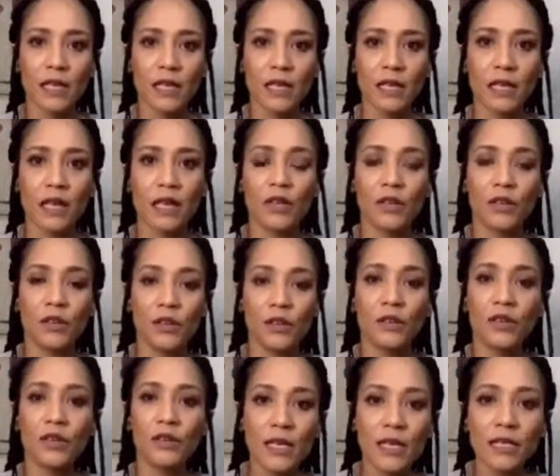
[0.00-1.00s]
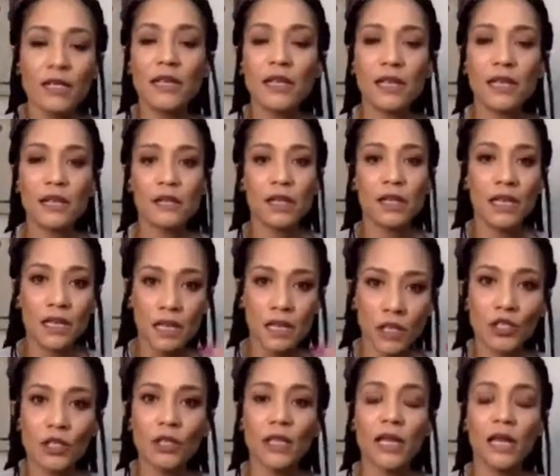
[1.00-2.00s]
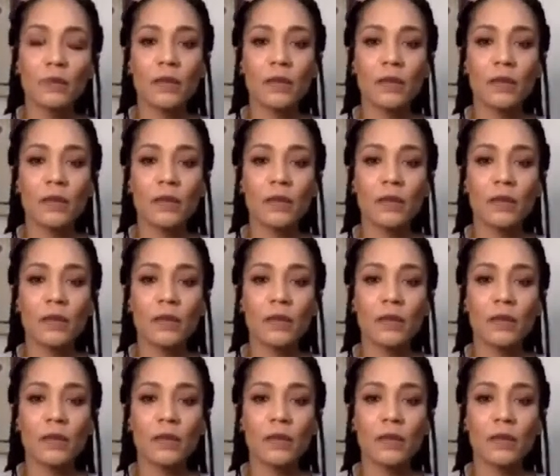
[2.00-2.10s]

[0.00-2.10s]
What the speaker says: there is that initial couple